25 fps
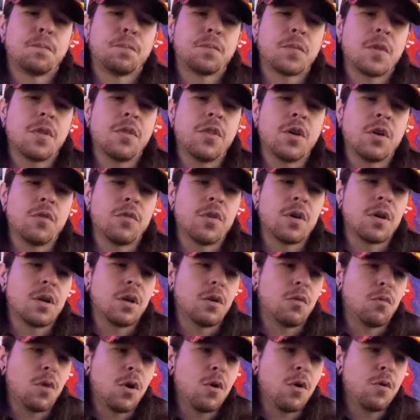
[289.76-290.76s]
the
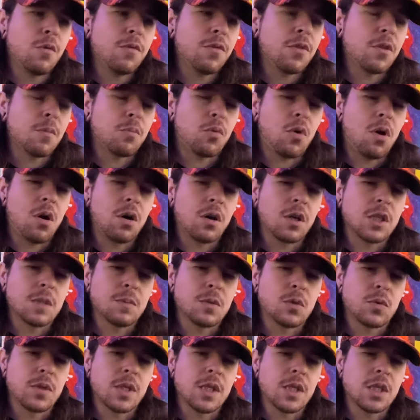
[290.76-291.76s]
growth and the progress
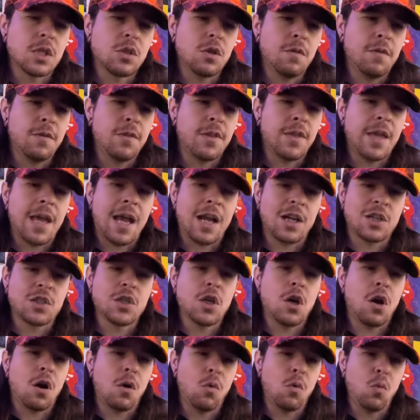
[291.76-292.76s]
between the two of you that they
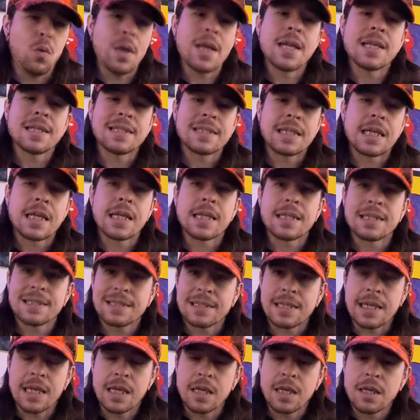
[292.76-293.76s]
actually are witnessing and
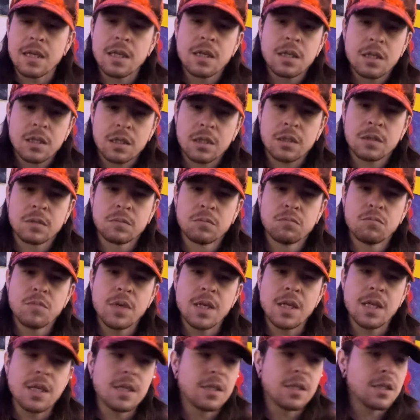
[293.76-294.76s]
seeing,
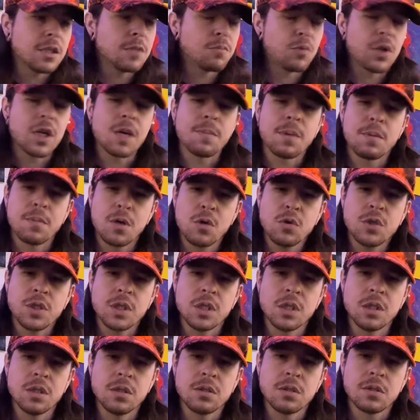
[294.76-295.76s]
it does bring up
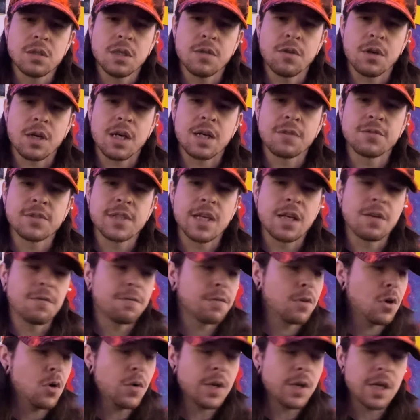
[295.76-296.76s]
emotions, and they're kind of saying,
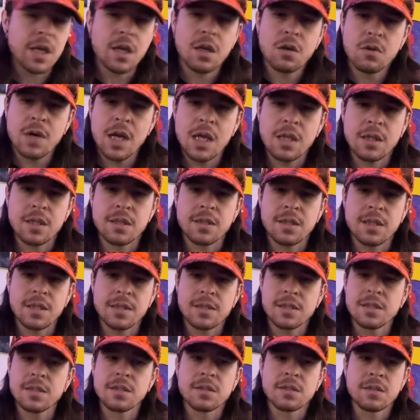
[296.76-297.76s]
okay, great,
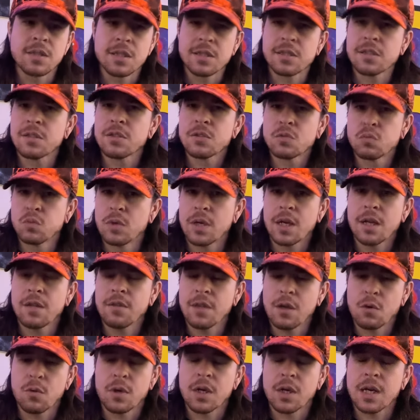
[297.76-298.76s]
this is what
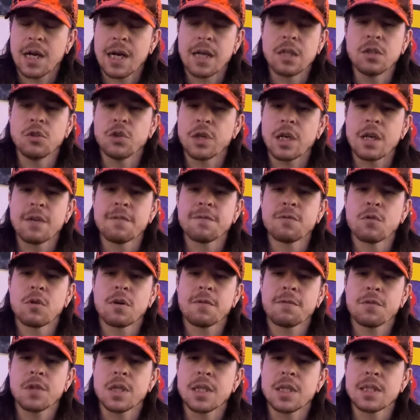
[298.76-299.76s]
they were kind of looking for
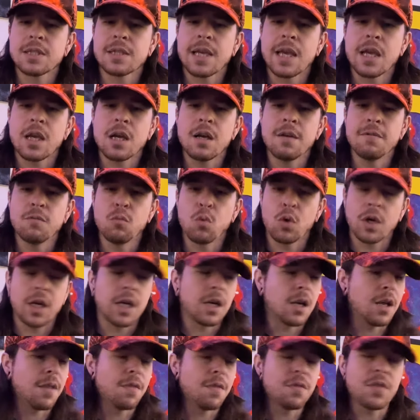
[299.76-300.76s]
the sake of
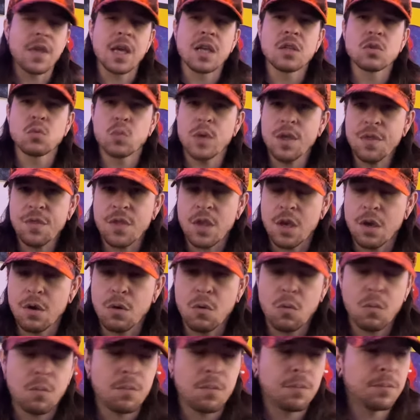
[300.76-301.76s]
working on things with
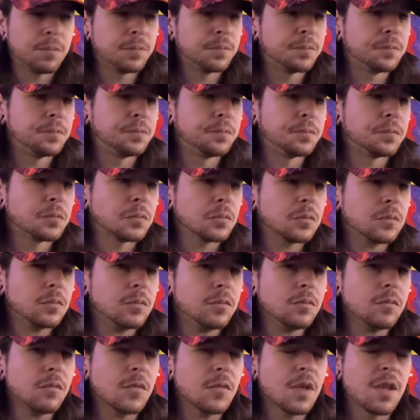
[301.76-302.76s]
you.
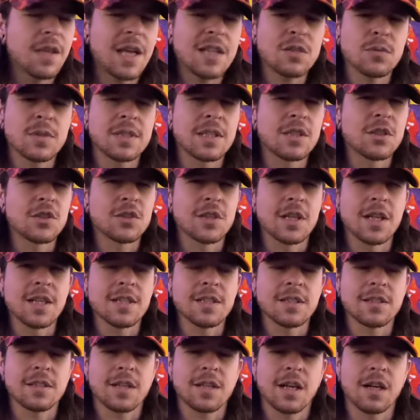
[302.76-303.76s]
And that's what's interesting, is
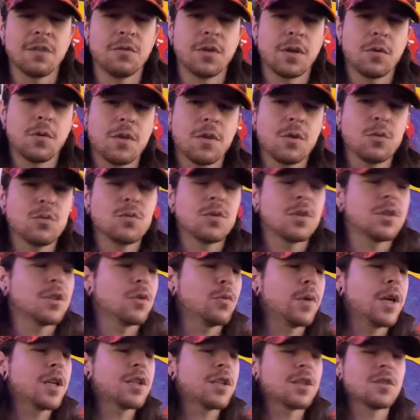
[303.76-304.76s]
it's kind of like those
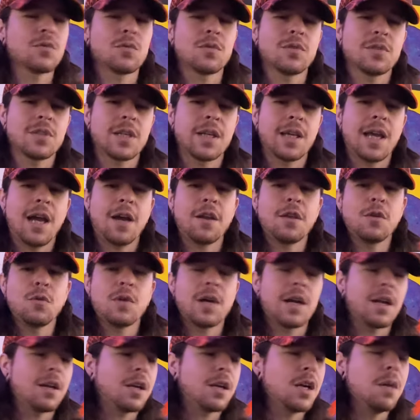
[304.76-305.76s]
situations where it's like, how do you
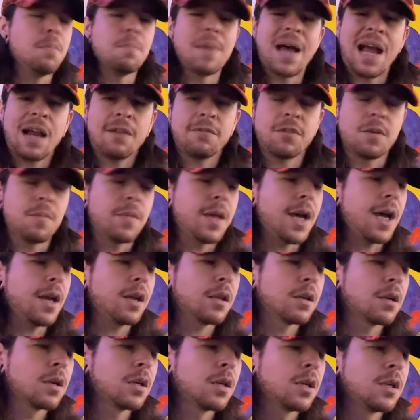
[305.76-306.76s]
kind of come back from that?
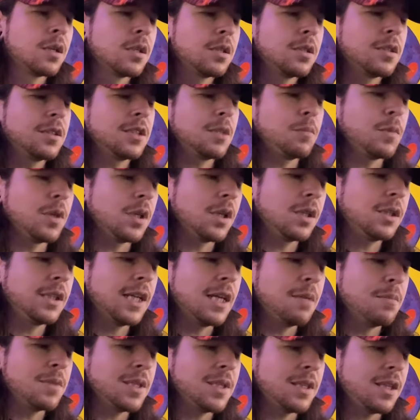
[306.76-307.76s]
Someone
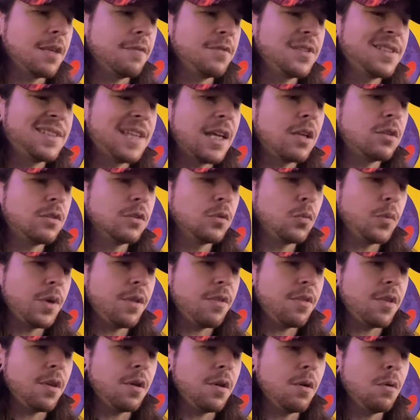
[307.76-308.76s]
claims that they've settled
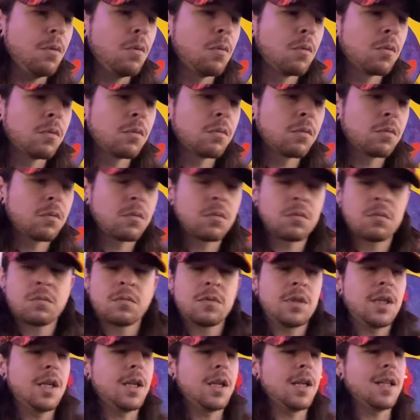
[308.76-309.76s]
with you,
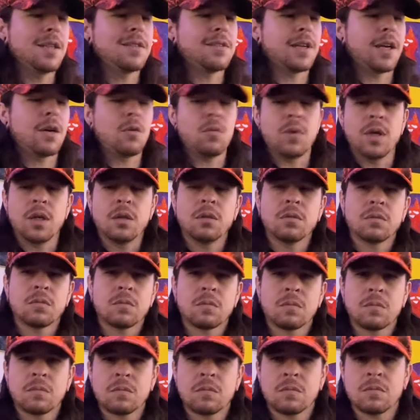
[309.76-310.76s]
and it's like, well,
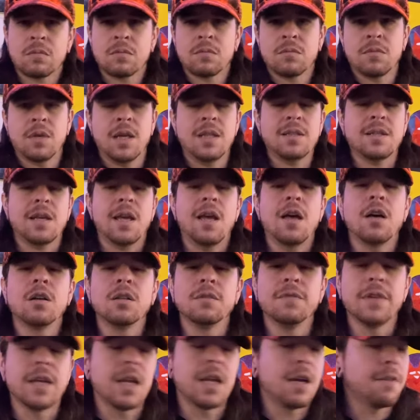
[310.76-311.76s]
that's a hell
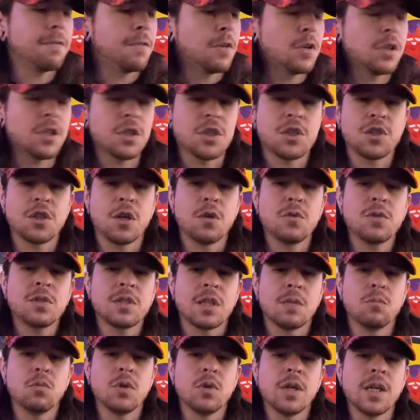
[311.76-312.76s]
of an effort to show
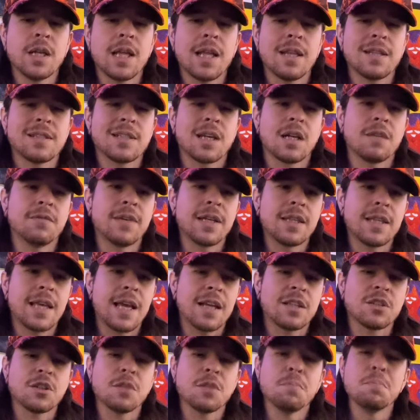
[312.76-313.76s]
someone that's kind of like, you
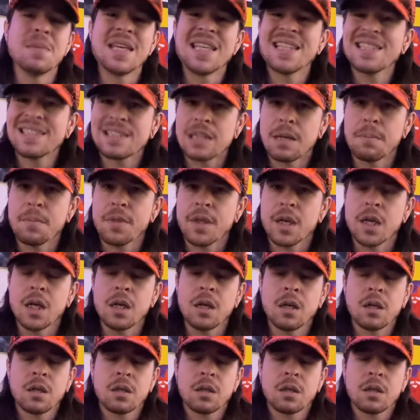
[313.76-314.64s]
actually mean something.